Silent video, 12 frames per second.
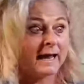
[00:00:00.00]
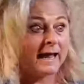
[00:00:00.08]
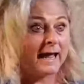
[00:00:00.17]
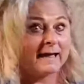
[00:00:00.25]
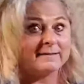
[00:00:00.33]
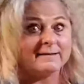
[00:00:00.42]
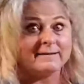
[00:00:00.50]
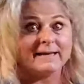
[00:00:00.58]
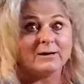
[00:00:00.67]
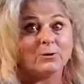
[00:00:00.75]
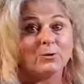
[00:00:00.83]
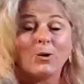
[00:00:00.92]
and then they
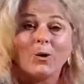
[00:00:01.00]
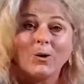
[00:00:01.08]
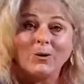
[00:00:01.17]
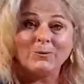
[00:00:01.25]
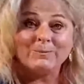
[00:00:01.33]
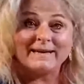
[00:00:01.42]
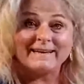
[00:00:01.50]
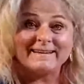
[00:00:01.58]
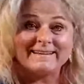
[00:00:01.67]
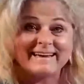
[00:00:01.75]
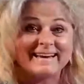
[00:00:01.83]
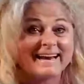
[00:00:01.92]
don't call me
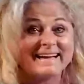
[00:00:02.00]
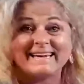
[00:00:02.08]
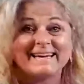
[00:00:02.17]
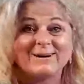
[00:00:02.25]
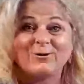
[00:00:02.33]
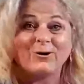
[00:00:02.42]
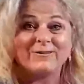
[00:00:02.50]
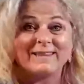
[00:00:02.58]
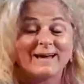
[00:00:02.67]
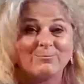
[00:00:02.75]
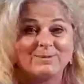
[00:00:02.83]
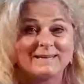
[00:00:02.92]
and I can't call them
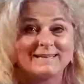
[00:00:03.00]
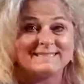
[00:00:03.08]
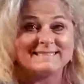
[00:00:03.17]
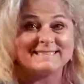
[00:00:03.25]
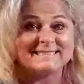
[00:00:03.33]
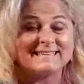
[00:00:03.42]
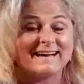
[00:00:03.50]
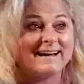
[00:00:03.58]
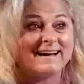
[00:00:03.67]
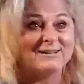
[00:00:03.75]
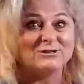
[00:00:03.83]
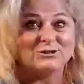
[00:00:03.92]
because it's not
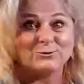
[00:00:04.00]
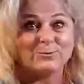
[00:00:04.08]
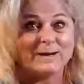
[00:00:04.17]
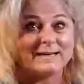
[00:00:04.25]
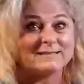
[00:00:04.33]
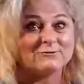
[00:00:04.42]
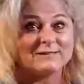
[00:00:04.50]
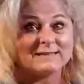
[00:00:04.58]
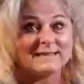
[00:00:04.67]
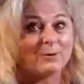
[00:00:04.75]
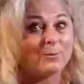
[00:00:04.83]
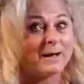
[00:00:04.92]
a two-way street that way.